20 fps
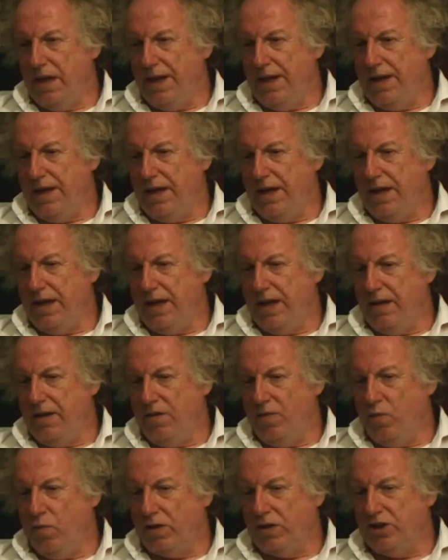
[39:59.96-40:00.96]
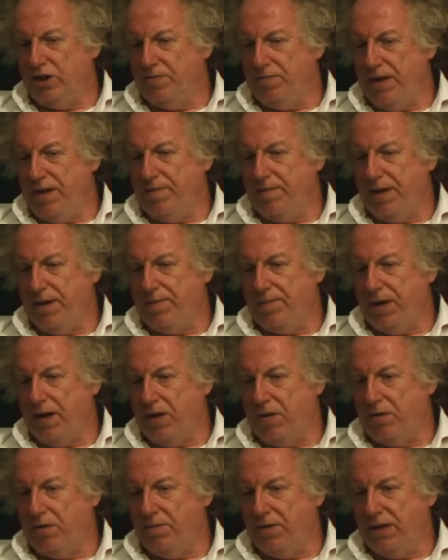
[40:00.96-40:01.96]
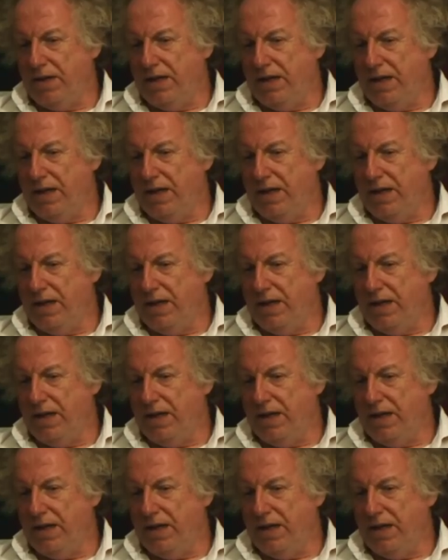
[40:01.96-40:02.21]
it, the, and what do you mean by power? By